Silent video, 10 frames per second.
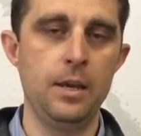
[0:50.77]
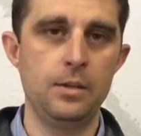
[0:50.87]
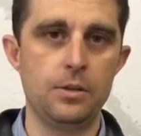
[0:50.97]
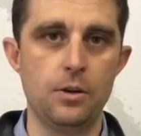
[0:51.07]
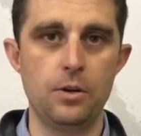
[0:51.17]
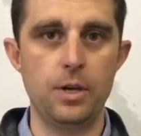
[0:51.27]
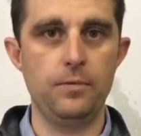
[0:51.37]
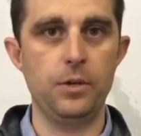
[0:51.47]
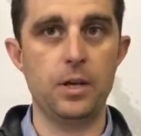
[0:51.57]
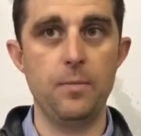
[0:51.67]
So
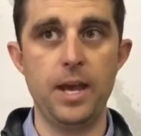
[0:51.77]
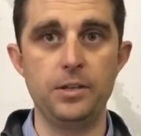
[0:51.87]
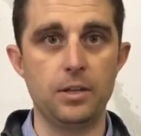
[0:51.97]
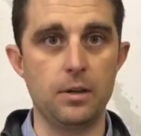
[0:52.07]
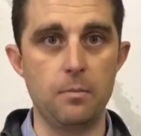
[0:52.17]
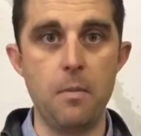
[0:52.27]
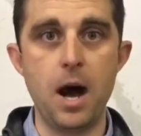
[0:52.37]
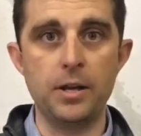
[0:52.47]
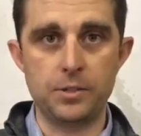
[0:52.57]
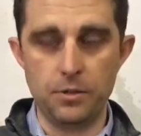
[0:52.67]
if you can imagine a
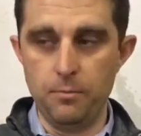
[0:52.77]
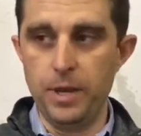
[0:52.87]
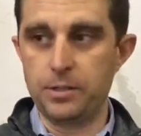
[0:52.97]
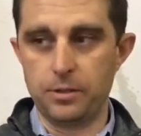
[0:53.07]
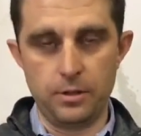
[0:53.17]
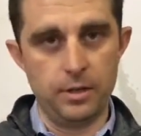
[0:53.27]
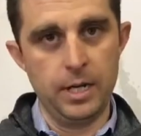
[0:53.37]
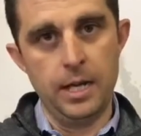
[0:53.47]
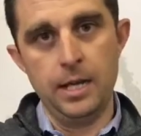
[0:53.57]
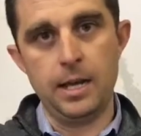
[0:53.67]
monster mixer,
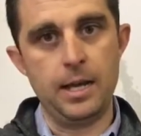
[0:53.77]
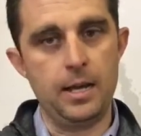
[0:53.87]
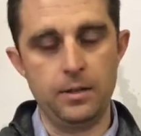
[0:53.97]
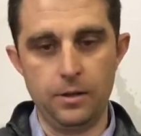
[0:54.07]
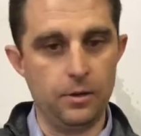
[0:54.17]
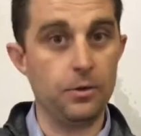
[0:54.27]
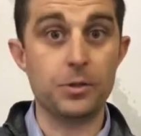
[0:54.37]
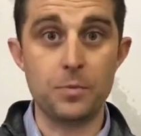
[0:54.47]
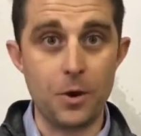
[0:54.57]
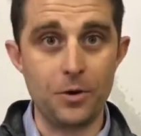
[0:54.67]
uh, you know the
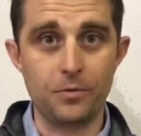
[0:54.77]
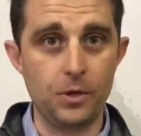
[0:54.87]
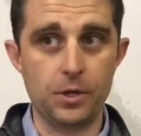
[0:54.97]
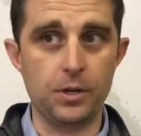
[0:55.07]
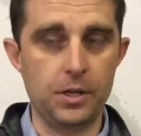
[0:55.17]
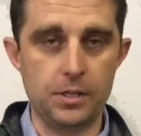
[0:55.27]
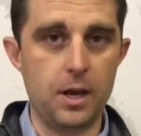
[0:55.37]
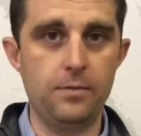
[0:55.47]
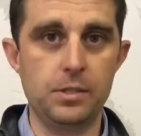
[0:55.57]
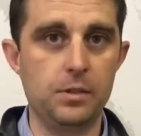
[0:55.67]
small one for your cookies.
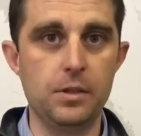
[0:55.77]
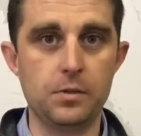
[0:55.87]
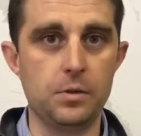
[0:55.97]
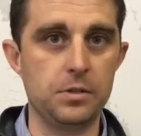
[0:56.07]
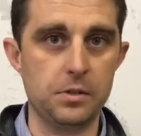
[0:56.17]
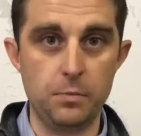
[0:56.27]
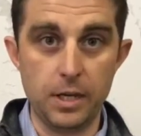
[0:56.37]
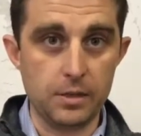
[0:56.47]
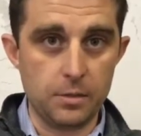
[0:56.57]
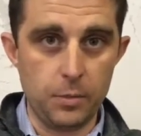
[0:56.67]
Obviously, this one's as
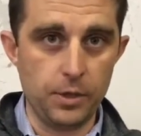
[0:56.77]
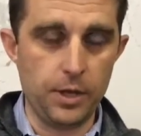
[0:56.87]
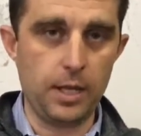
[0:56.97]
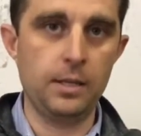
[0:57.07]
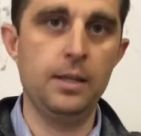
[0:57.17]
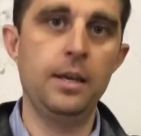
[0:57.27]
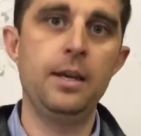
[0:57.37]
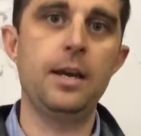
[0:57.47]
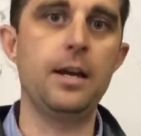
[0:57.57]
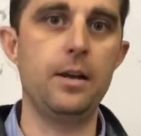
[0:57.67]
big as a building.
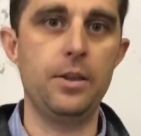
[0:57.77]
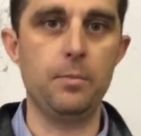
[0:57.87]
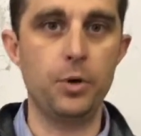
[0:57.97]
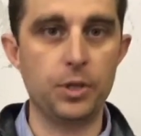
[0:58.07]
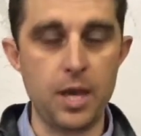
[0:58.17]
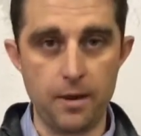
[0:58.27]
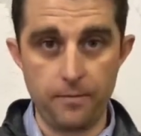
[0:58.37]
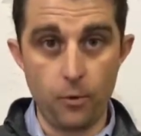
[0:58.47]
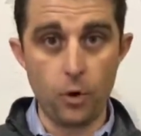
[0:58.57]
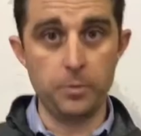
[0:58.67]
Uh, they put that
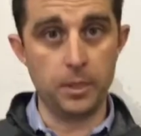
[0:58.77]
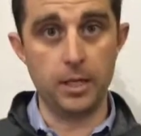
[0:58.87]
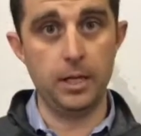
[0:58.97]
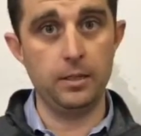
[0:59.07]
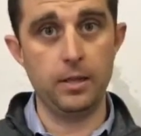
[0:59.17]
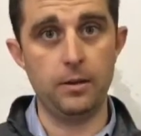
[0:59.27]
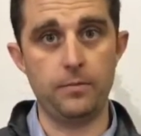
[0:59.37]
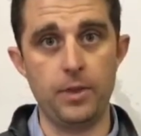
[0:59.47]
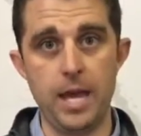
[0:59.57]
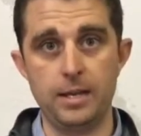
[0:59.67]
formula in there
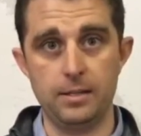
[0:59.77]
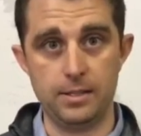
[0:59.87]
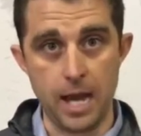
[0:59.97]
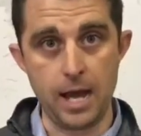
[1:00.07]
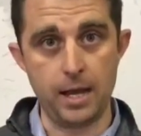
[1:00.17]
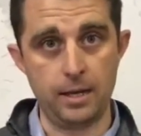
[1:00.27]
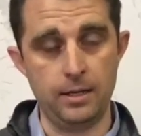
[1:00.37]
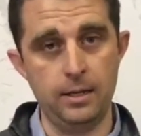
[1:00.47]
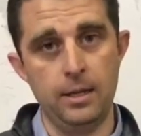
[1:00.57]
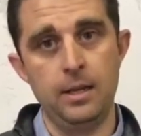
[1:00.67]
for that design.
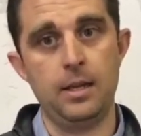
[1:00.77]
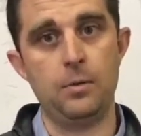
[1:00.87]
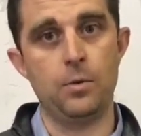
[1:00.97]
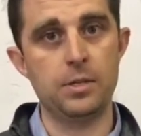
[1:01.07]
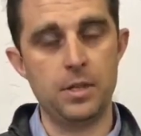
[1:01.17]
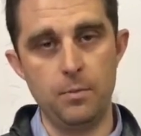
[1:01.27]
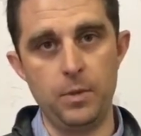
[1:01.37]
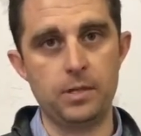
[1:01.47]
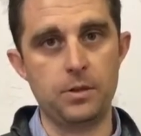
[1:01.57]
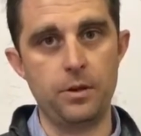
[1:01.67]
And once they
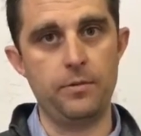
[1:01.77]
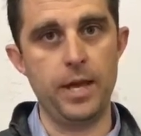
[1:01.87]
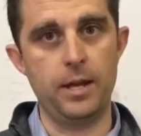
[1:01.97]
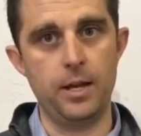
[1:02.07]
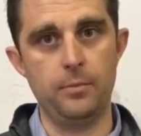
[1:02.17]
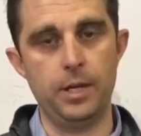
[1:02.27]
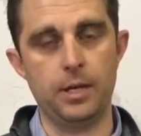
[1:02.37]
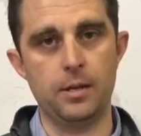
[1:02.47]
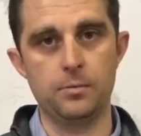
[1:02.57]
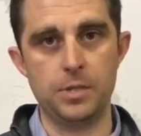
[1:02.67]
mix all that up,
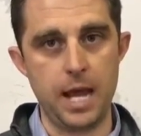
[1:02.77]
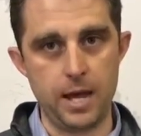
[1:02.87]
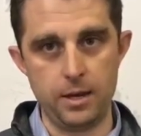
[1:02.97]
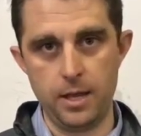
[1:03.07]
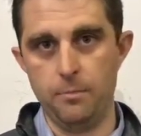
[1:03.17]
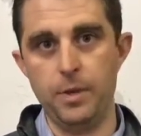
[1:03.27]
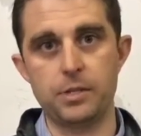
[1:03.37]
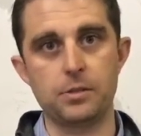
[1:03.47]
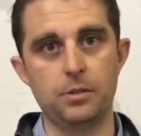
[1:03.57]
it comes out of that mixer